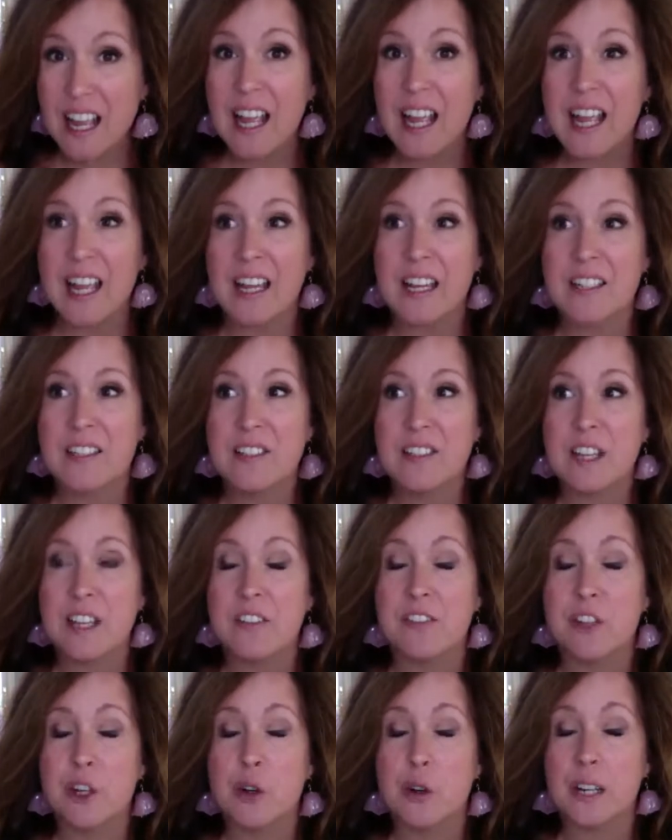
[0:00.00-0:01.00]
is
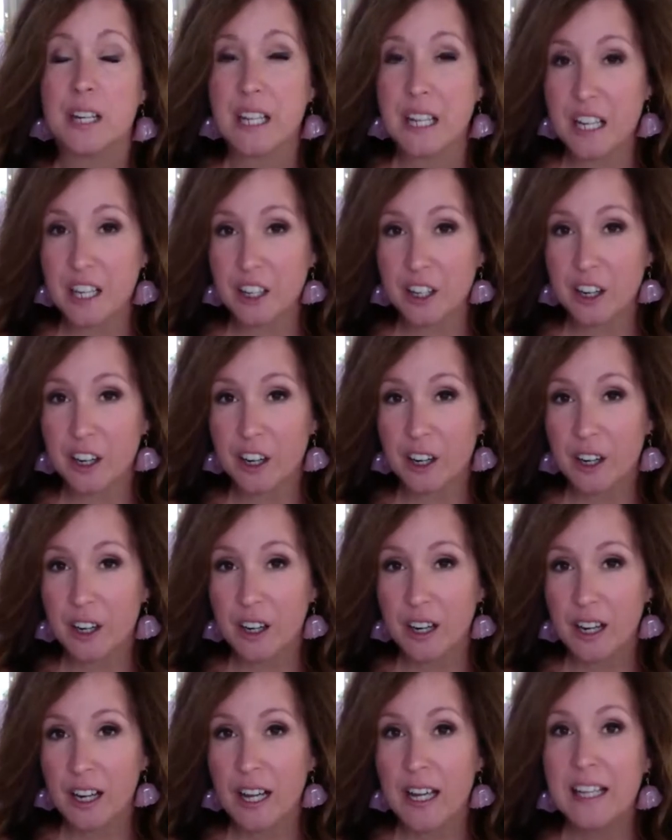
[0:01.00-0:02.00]
if you're
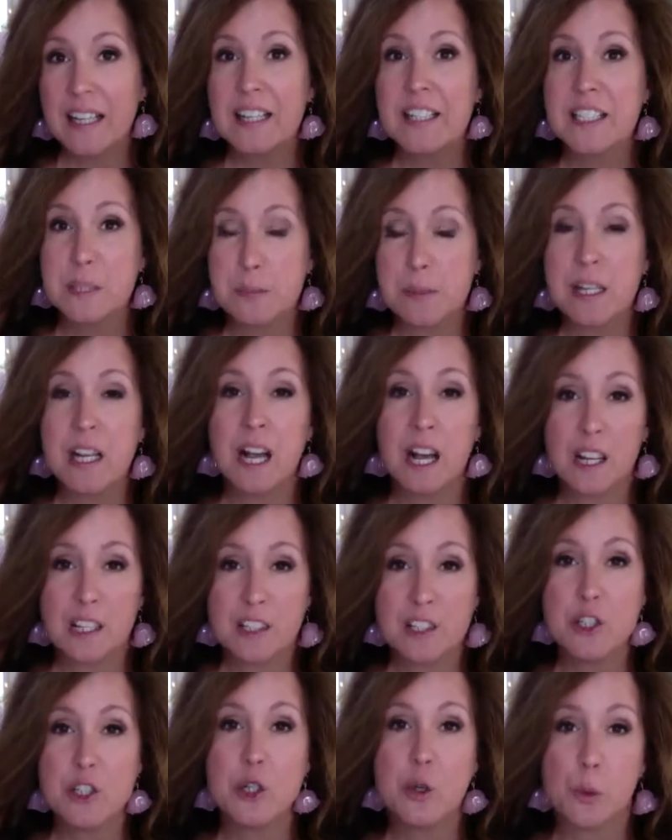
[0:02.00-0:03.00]
here, it's
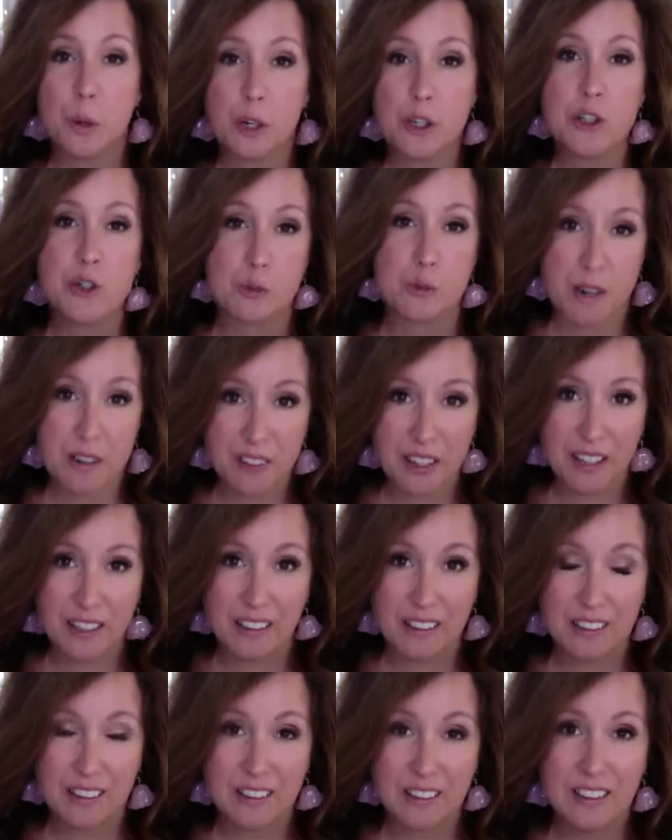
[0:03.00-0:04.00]
because you are
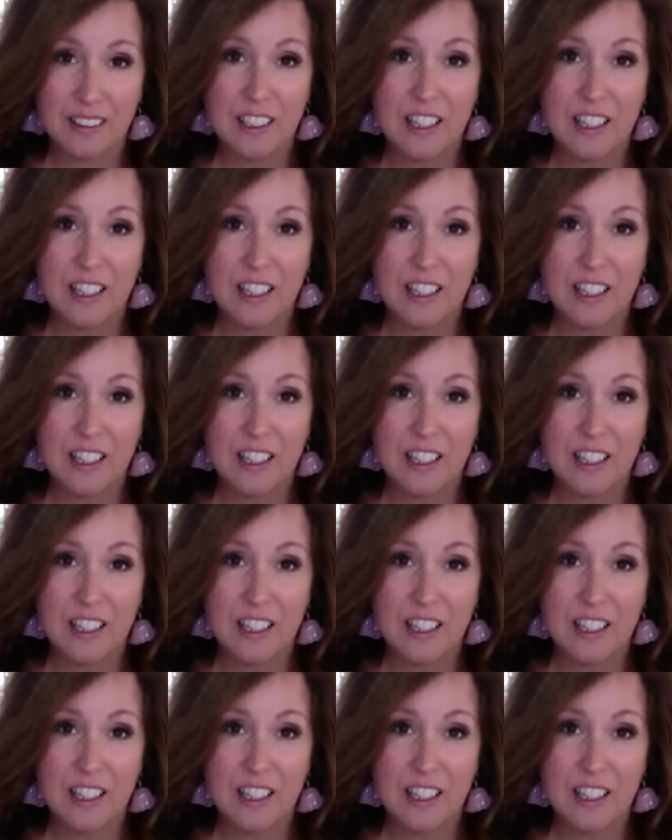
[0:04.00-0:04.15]
driven